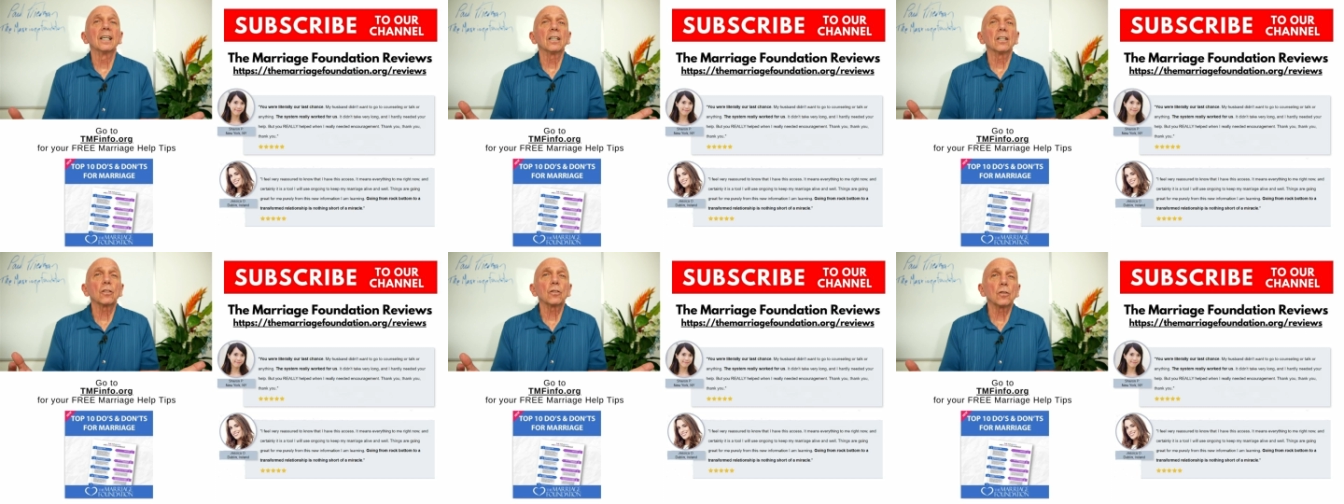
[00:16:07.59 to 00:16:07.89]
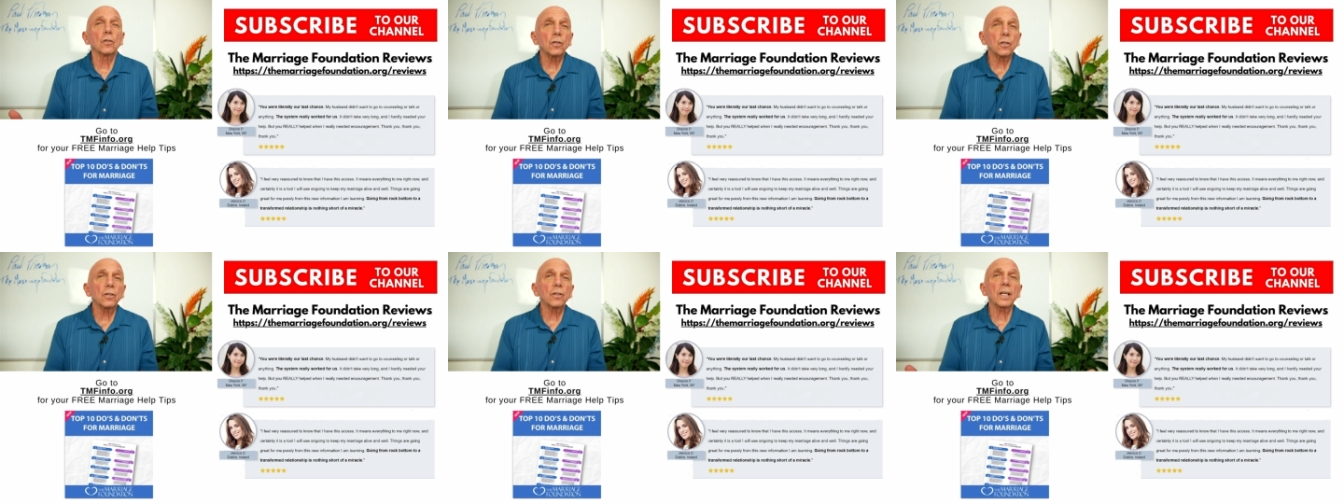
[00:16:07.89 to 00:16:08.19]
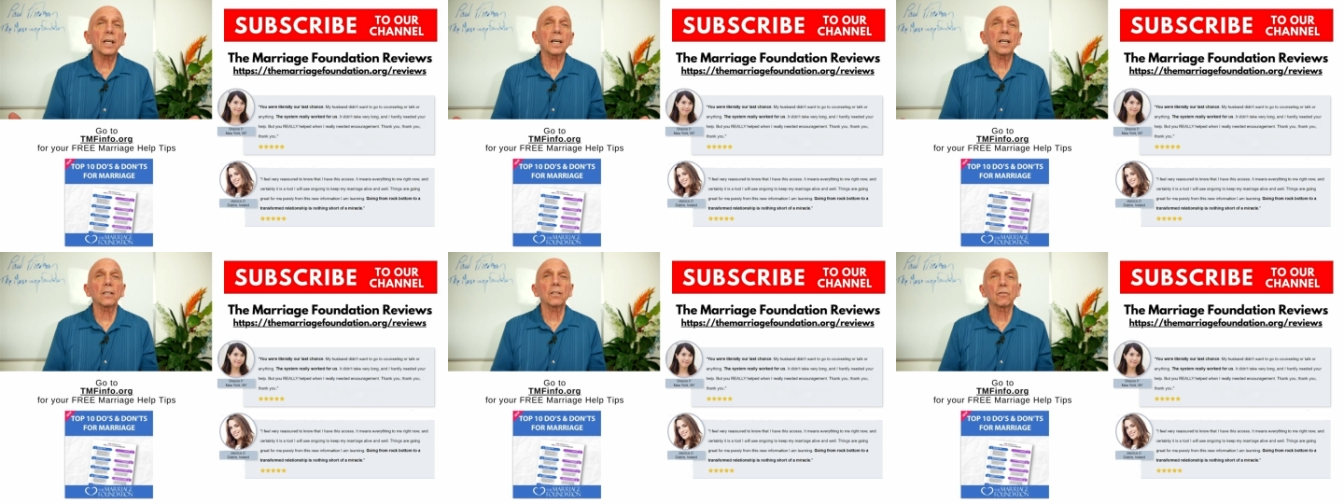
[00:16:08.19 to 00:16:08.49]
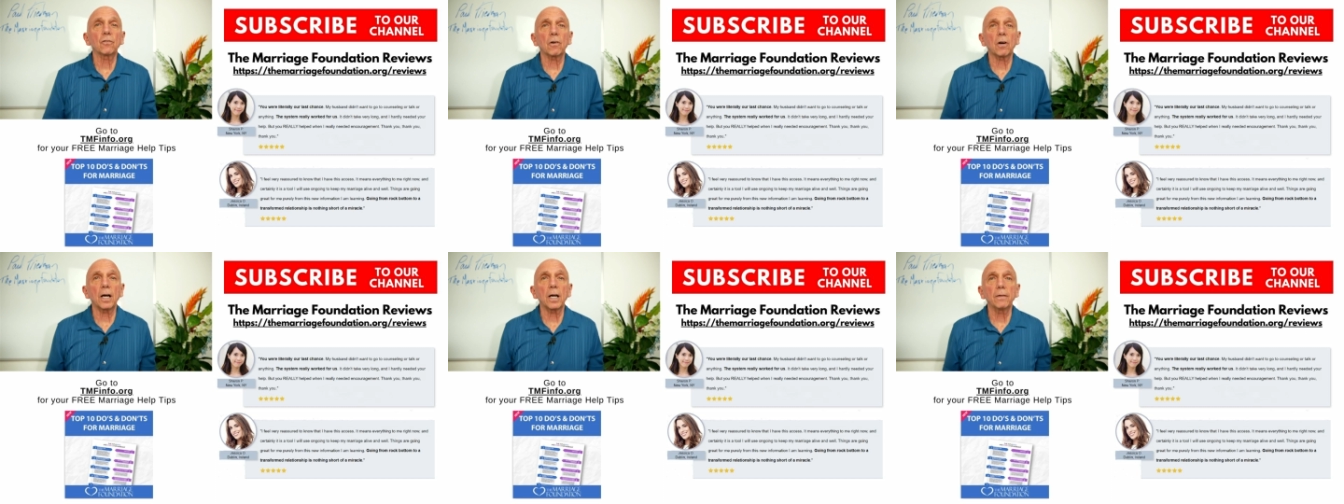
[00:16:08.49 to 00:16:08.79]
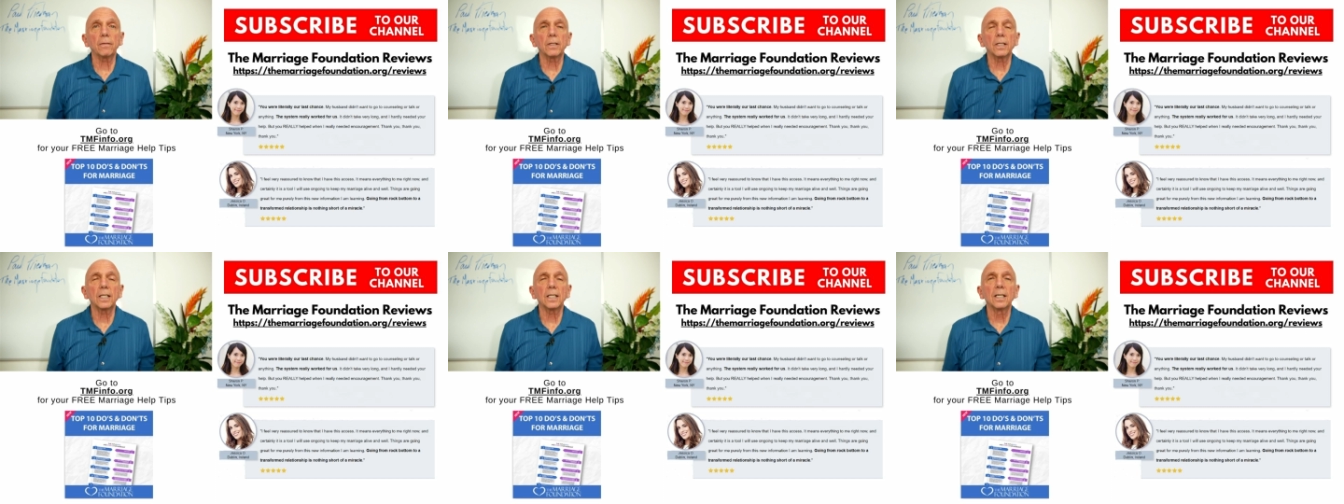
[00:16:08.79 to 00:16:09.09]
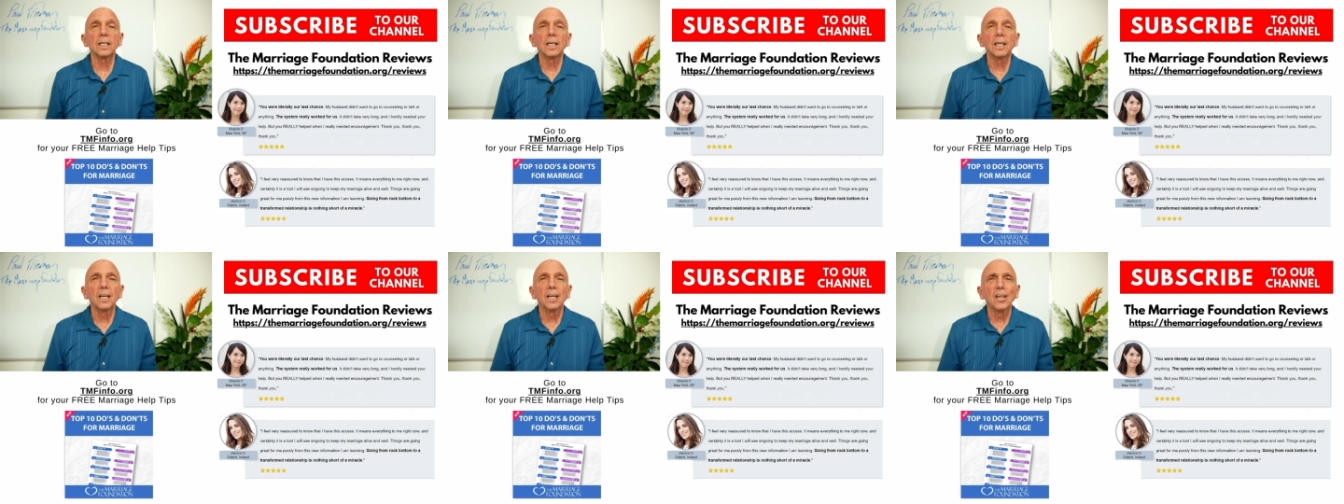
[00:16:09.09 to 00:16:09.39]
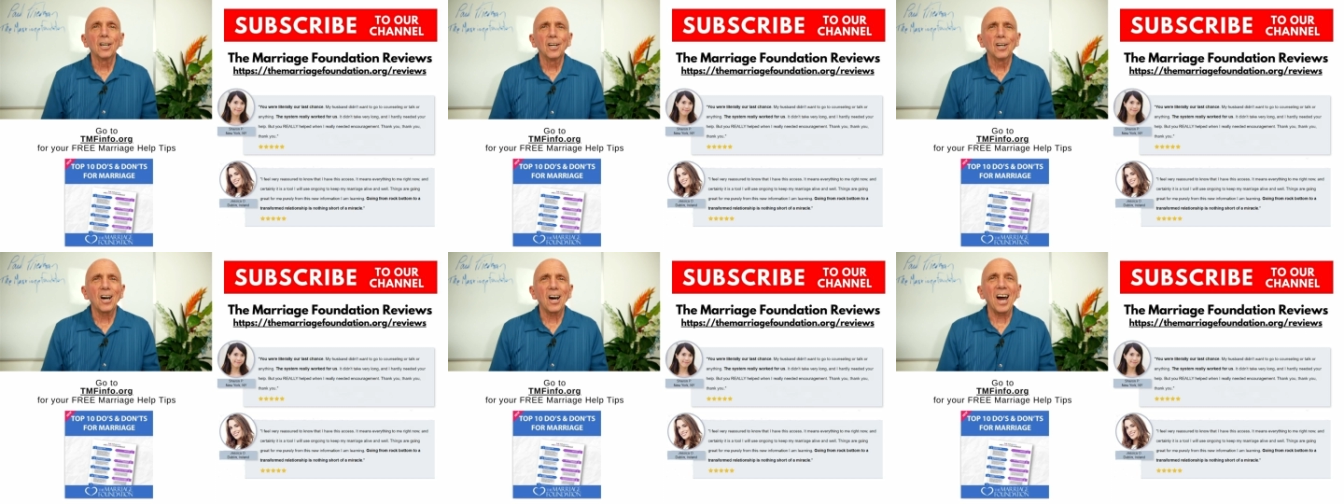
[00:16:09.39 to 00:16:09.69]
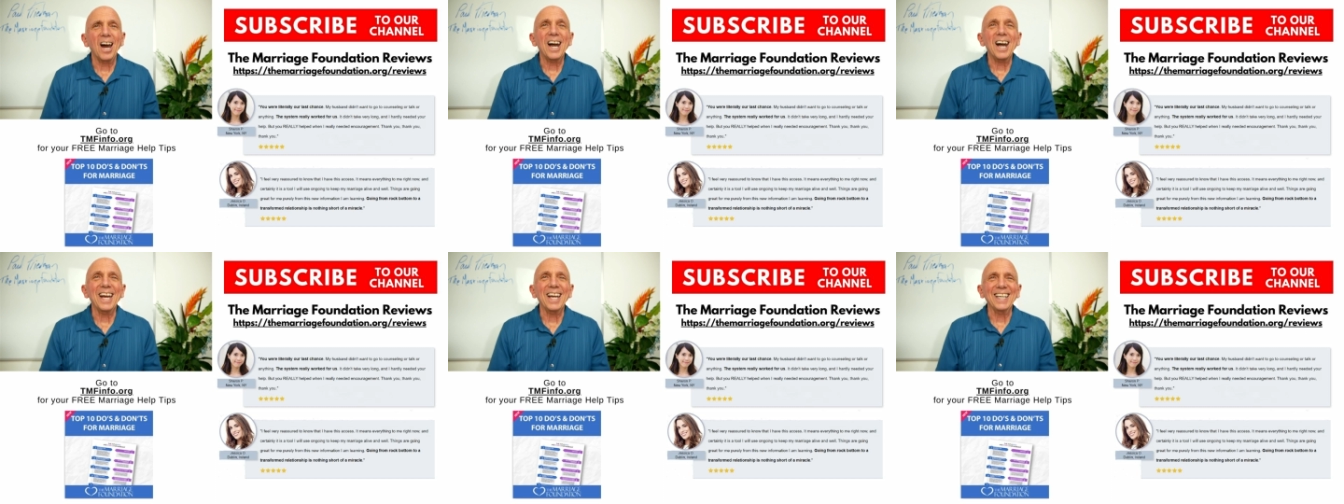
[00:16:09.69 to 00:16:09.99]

Learn how to drive it. All right.